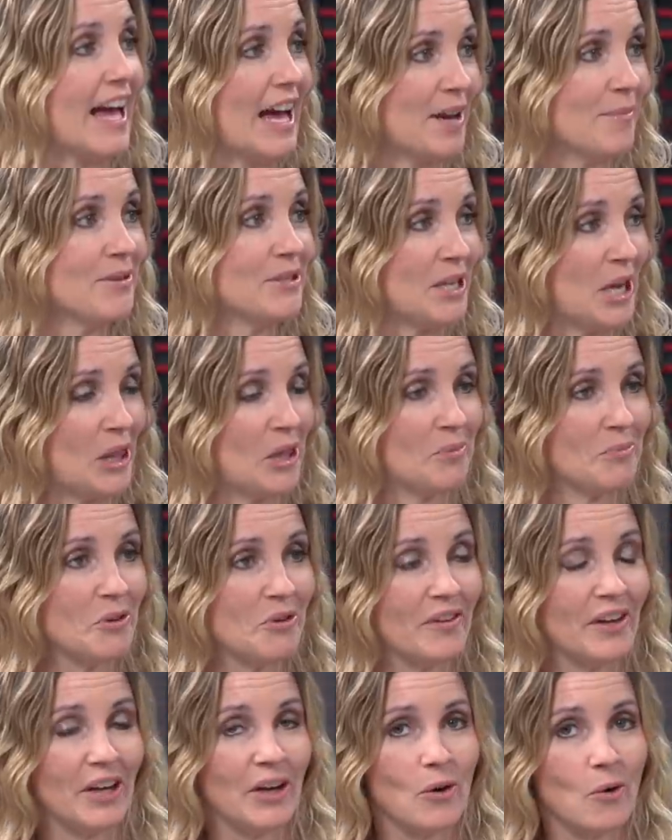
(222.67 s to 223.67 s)
Adam Sandler
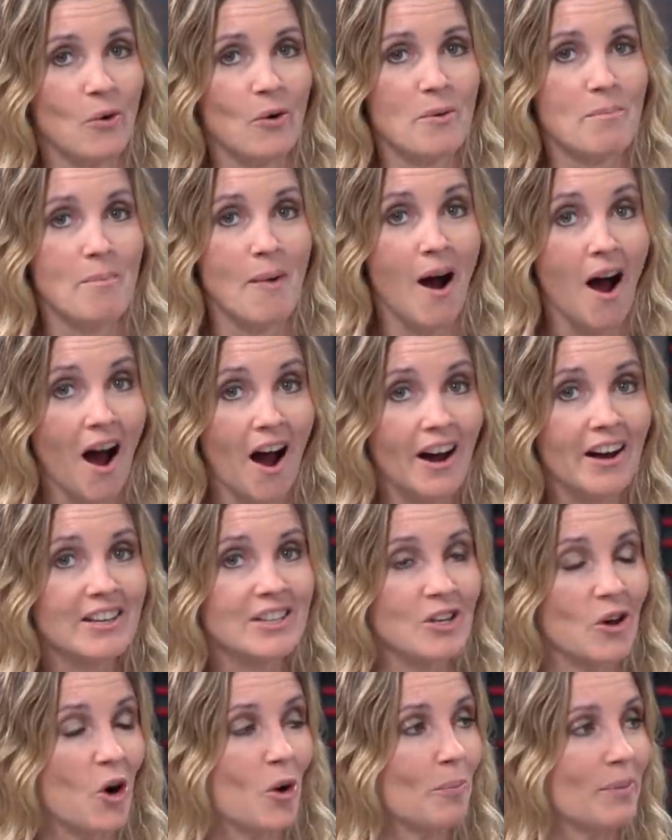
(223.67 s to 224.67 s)
movie or
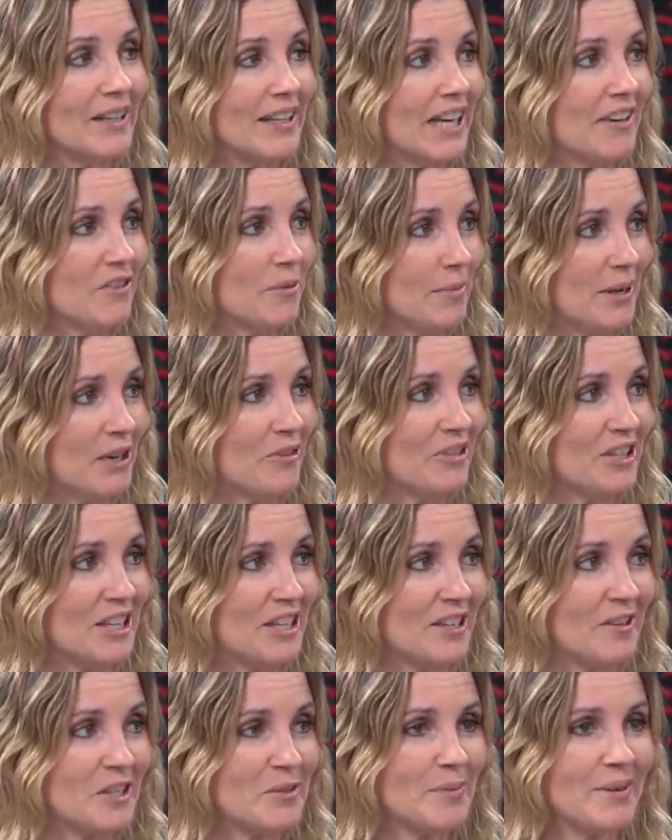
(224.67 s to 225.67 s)
mocked openly for being
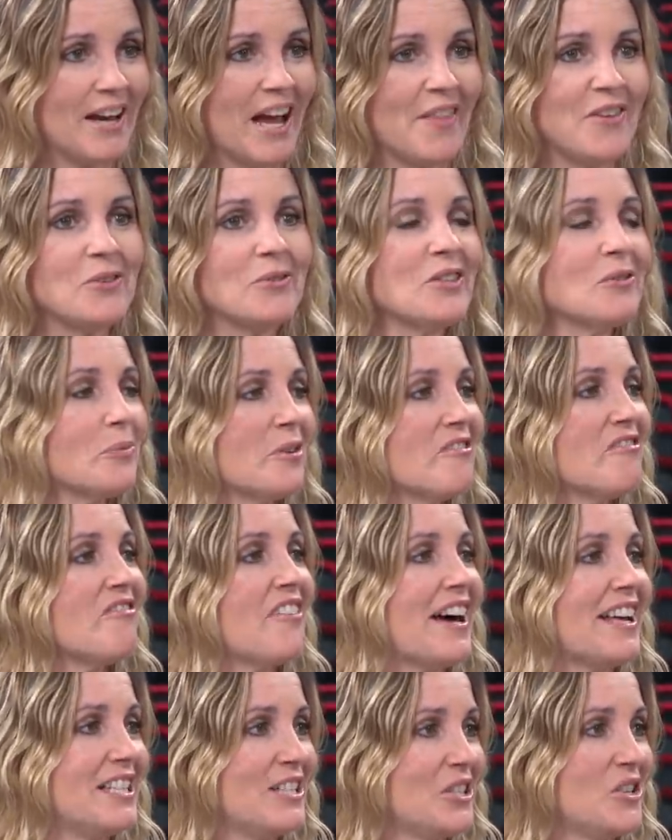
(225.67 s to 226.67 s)
ridiculous. But yeah, this, this one
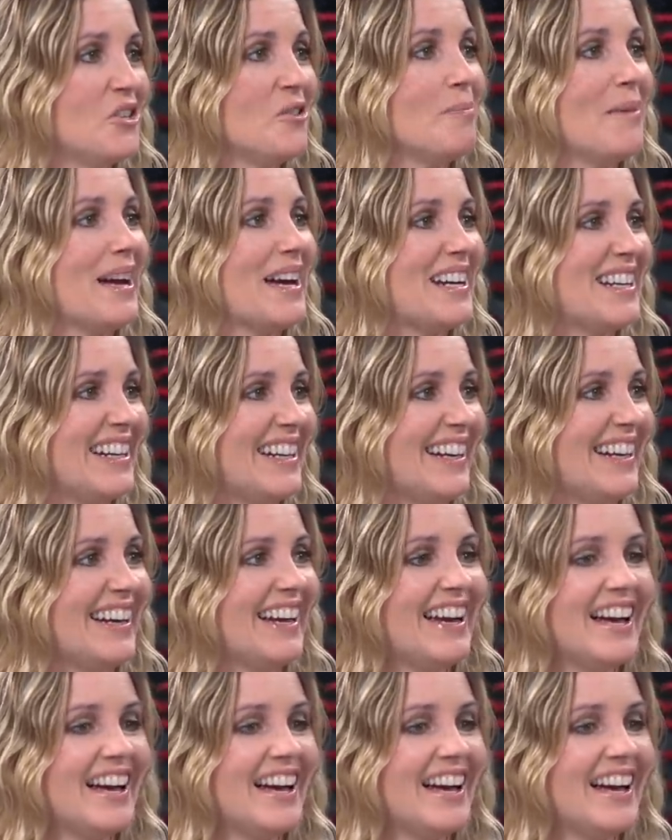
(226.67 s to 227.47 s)
finds a humanity.